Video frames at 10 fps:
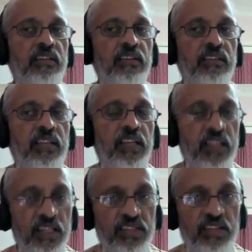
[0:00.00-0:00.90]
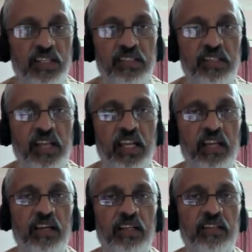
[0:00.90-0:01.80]
the industry is
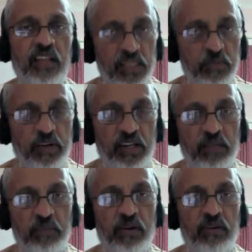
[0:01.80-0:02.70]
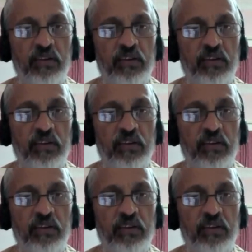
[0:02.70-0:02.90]
getting desperate about